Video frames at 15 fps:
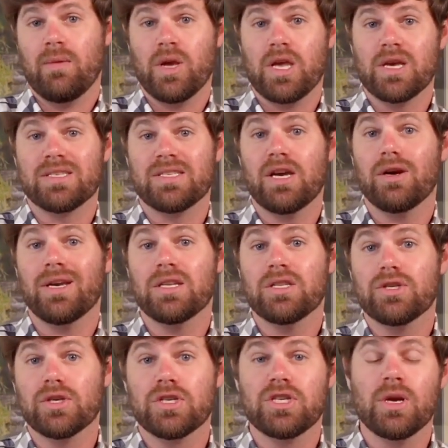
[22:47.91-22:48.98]
because their
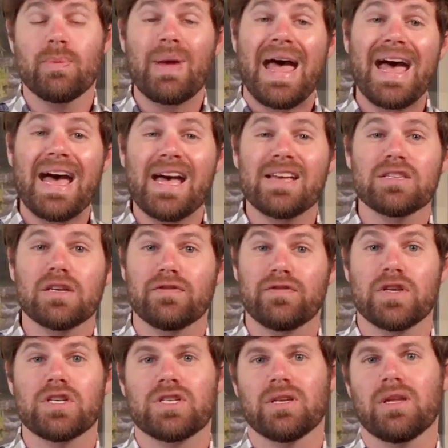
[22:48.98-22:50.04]
internship has
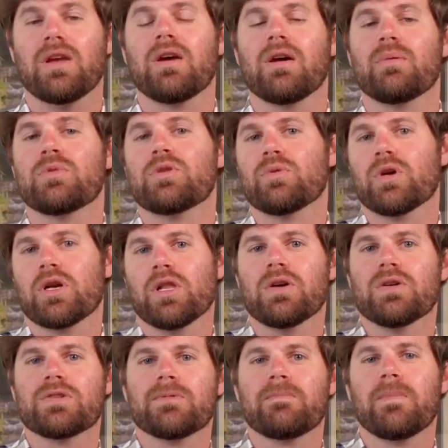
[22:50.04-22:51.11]
officially come to a
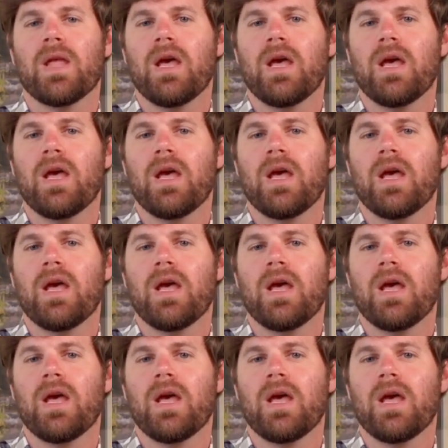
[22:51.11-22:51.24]
close.